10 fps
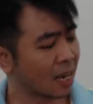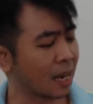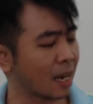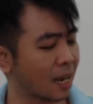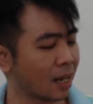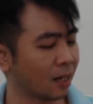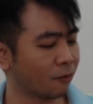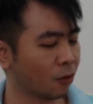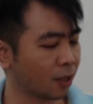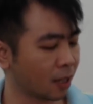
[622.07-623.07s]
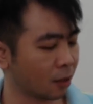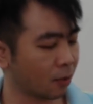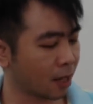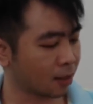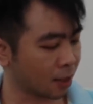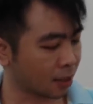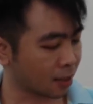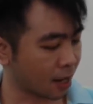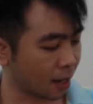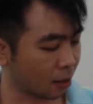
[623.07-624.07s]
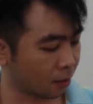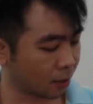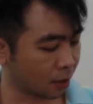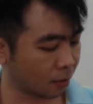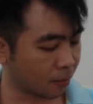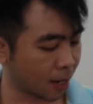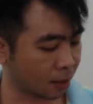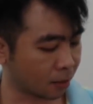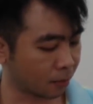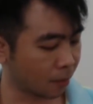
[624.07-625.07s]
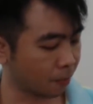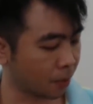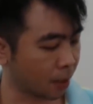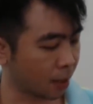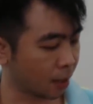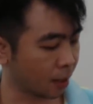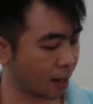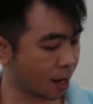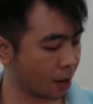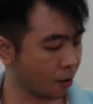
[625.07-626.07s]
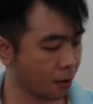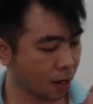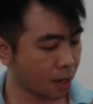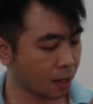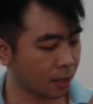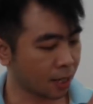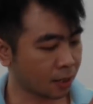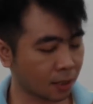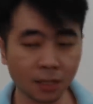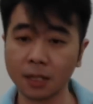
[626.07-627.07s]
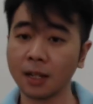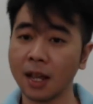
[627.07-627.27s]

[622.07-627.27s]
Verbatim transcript: And for the other ones, yes, I already maxed them up. And now, yes,